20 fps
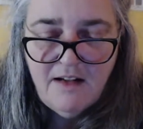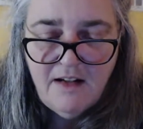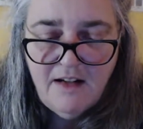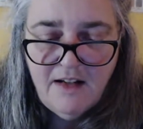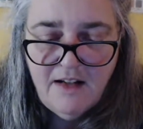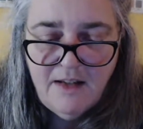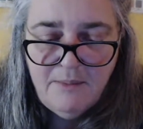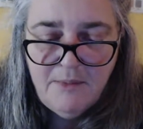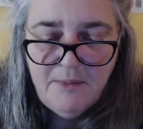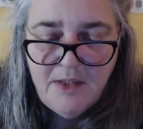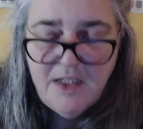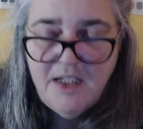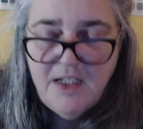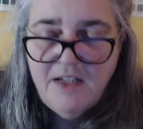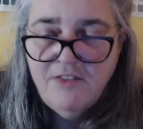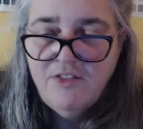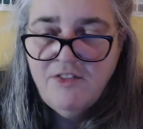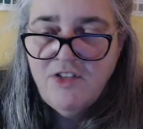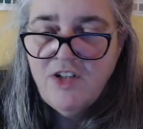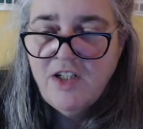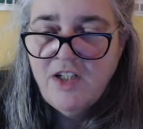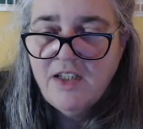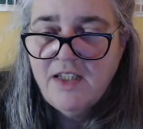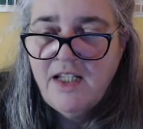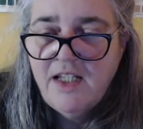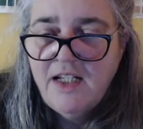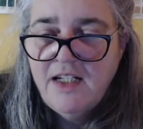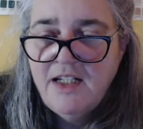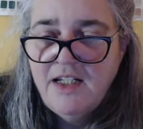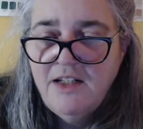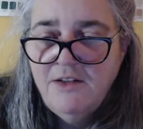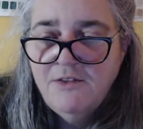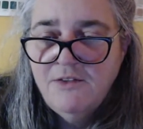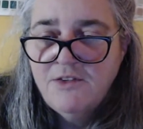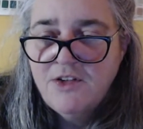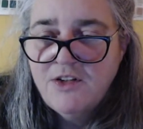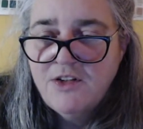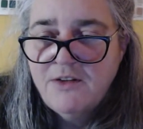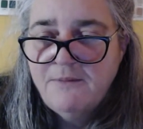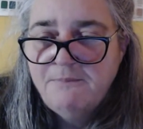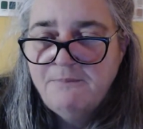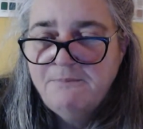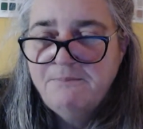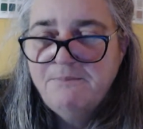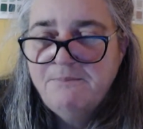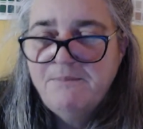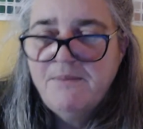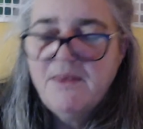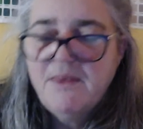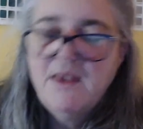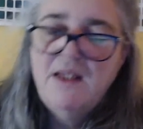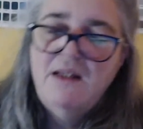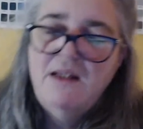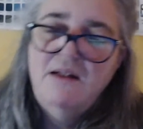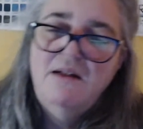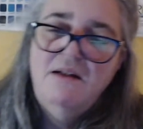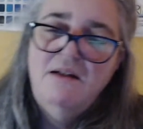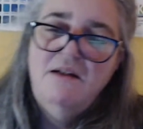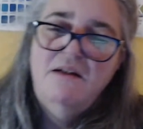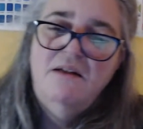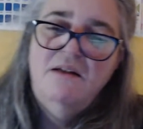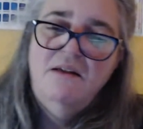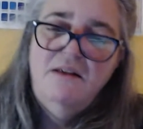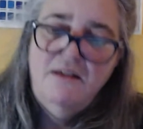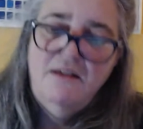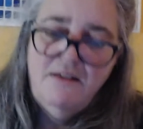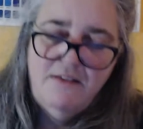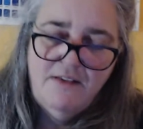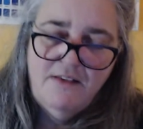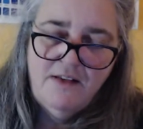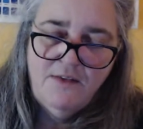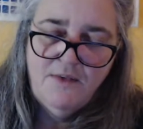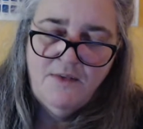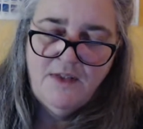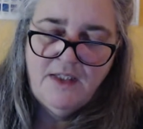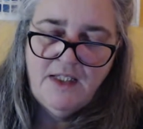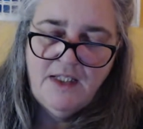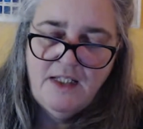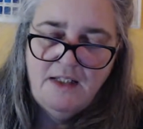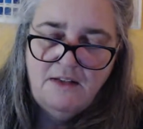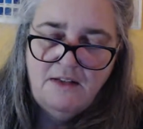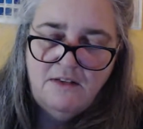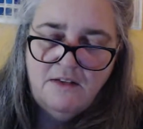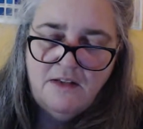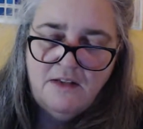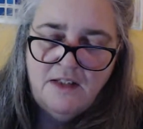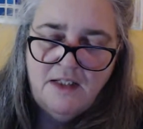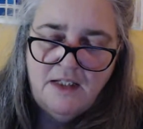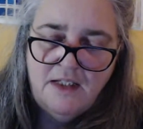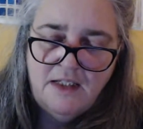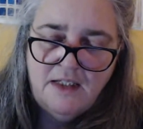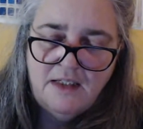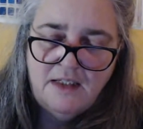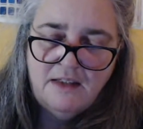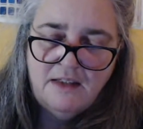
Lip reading: I'm going to have to check that out to see what they look like.